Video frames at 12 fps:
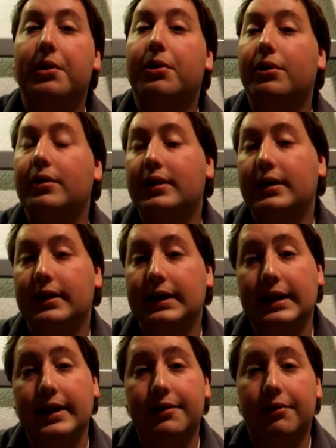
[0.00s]
or uh,
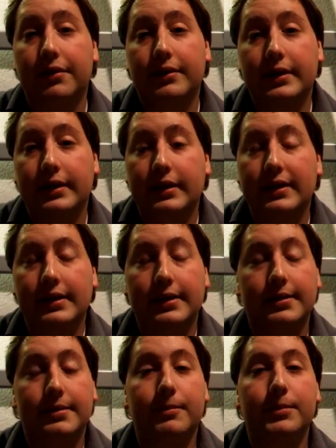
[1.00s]
click on the
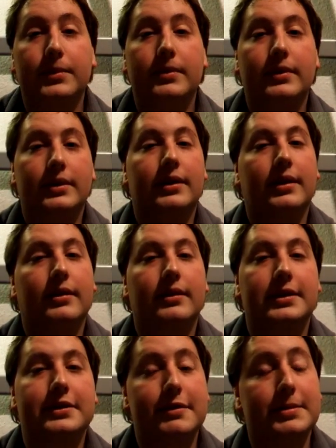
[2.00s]
um, uh,
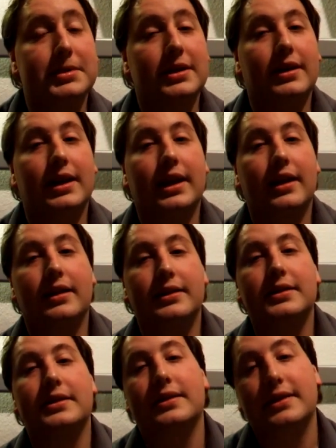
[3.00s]
description link.
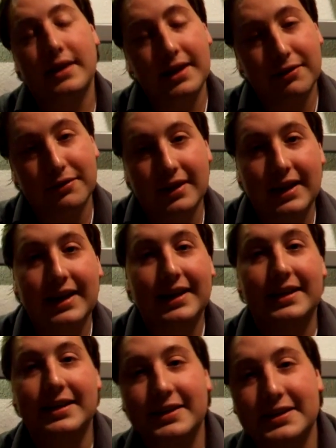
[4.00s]
The, click on the link
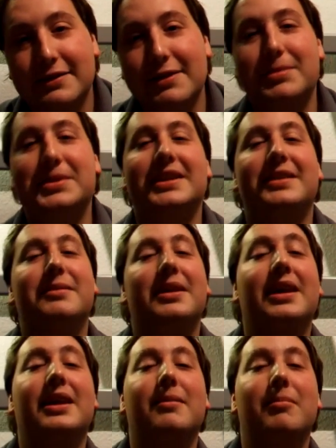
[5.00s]
in the description
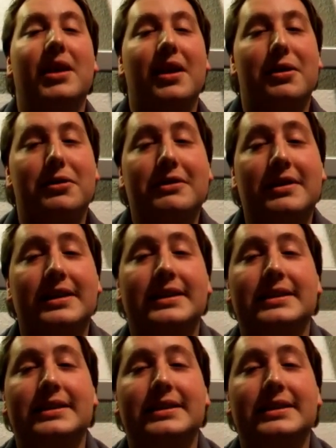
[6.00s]
below.